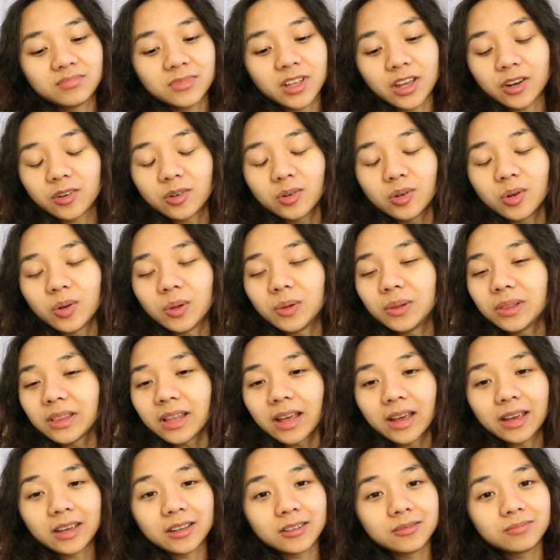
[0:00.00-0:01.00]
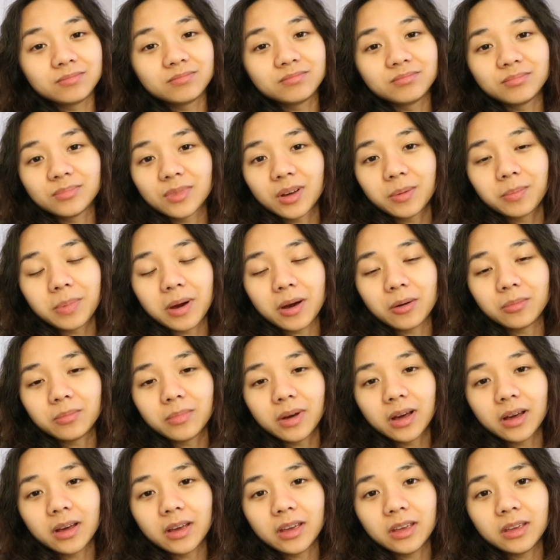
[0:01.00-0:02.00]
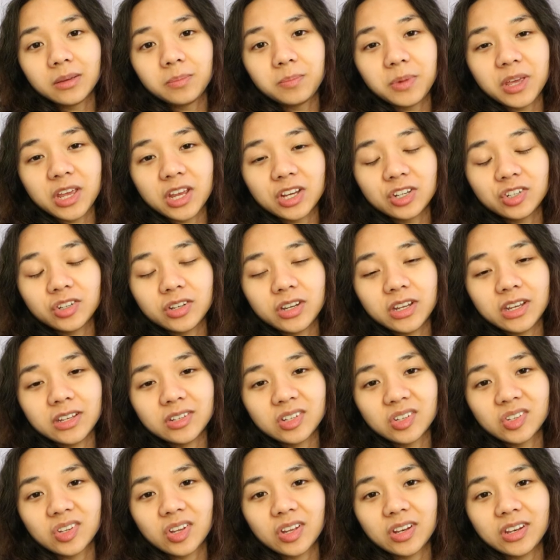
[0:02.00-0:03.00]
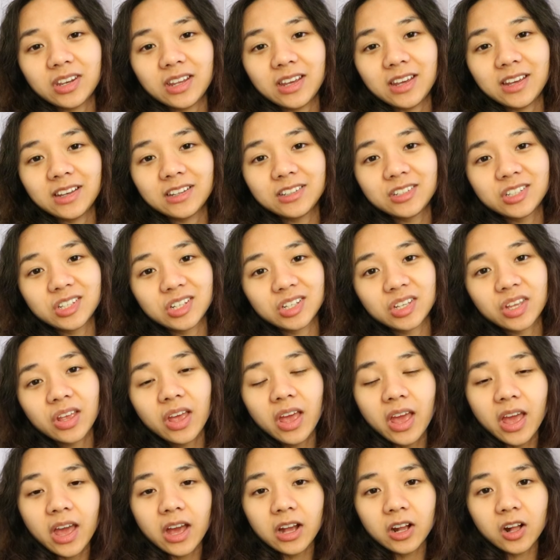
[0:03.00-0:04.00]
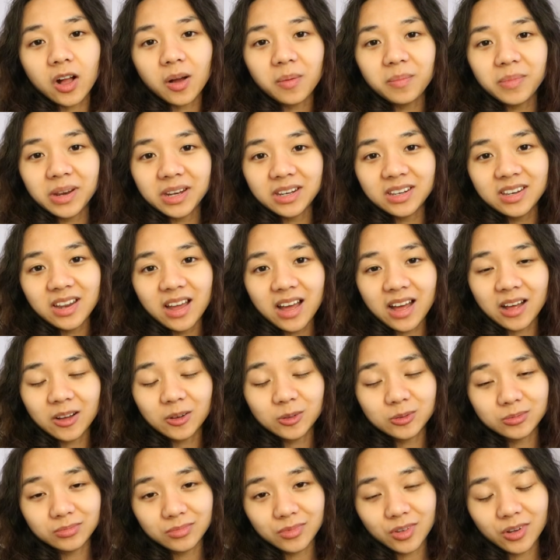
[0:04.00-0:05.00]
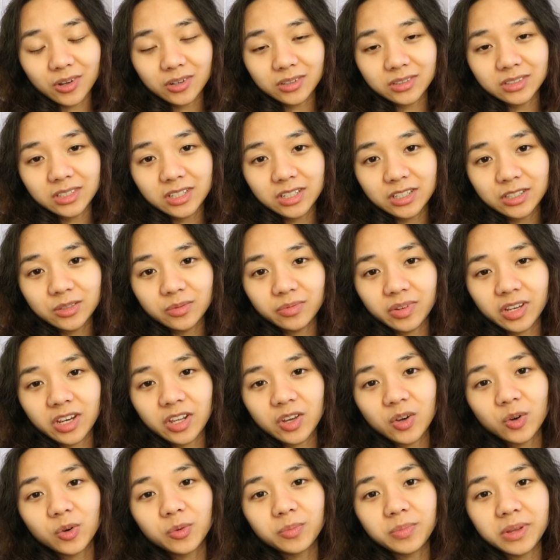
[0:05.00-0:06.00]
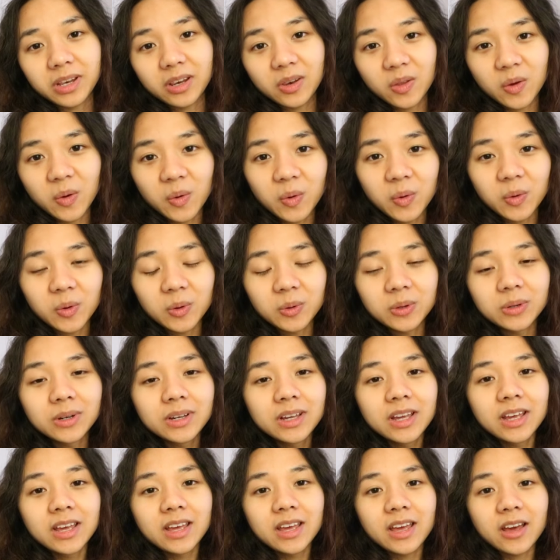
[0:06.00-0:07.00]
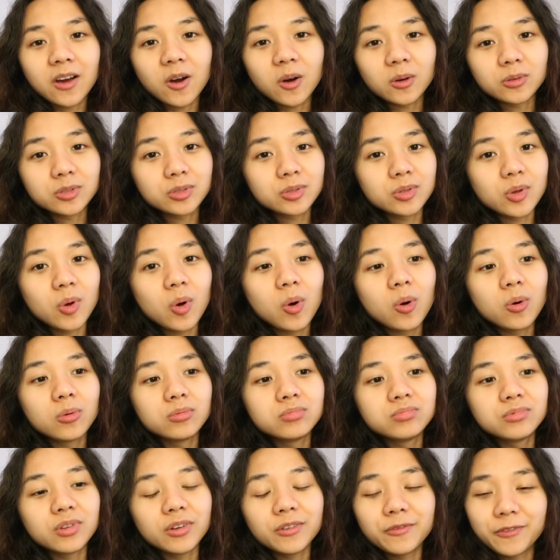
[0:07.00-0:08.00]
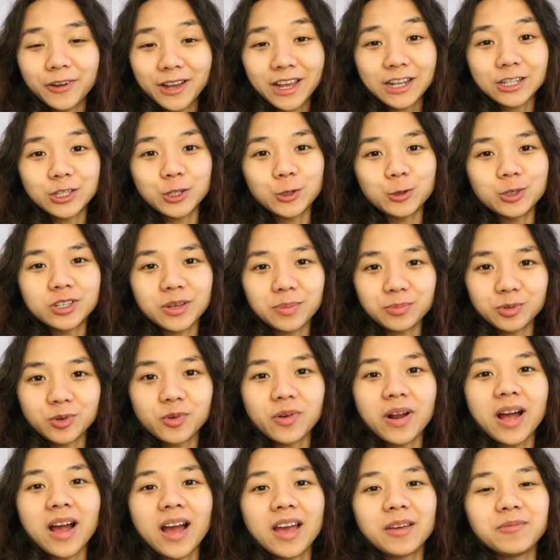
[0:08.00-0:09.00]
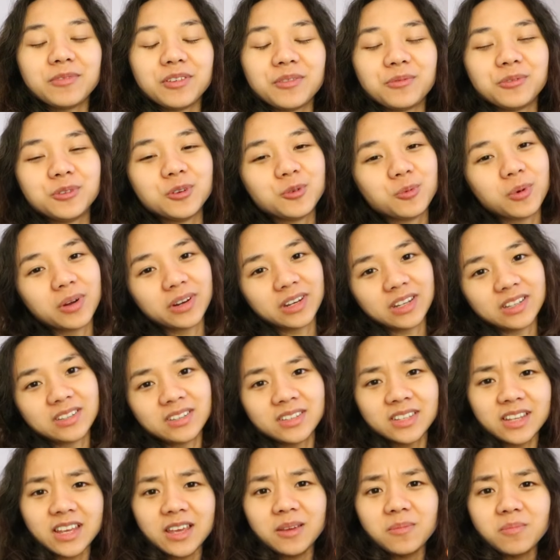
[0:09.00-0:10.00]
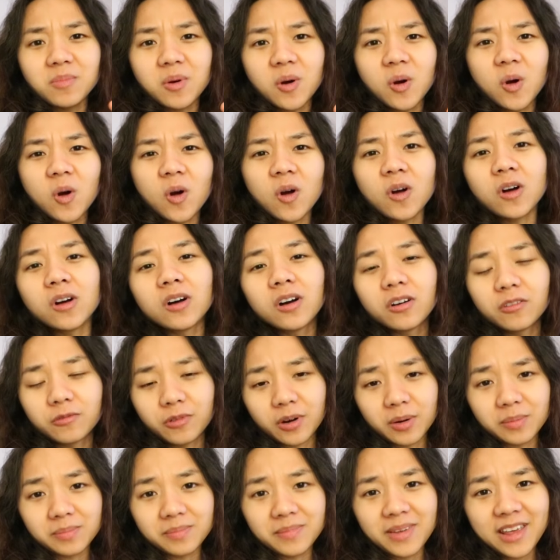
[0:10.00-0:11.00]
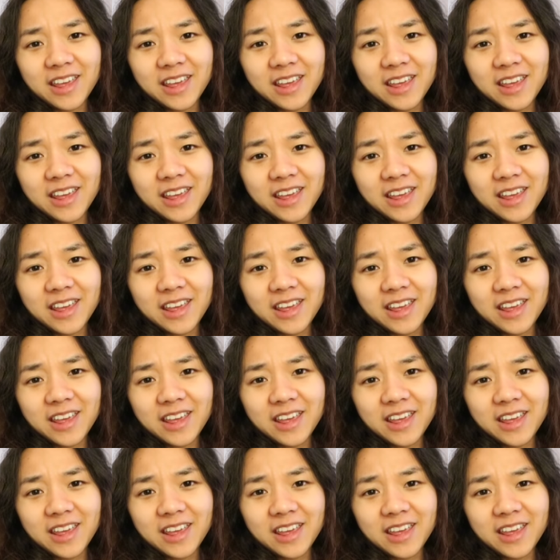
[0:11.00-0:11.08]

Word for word: I don't know, like about my PhD study, just comment down on this video below. Also, don't forget to subscribe if you want to see more from